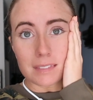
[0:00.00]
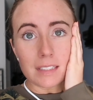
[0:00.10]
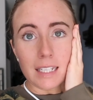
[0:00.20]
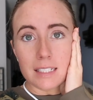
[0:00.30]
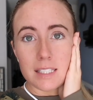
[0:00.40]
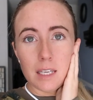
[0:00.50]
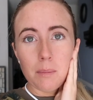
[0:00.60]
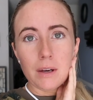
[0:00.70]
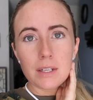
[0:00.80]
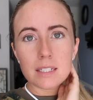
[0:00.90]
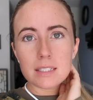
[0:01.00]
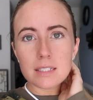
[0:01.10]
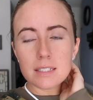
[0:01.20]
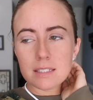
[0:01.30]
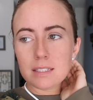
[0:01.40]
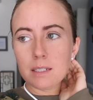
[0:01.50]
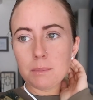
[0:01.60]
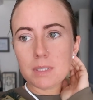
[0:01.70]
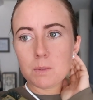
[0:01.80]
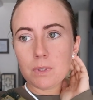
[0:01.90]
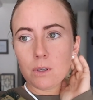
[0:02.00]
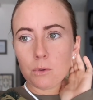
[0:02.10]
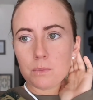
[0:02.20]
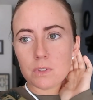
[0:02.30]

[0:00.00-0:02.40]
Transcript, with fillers: lazy about it since Tim has been home.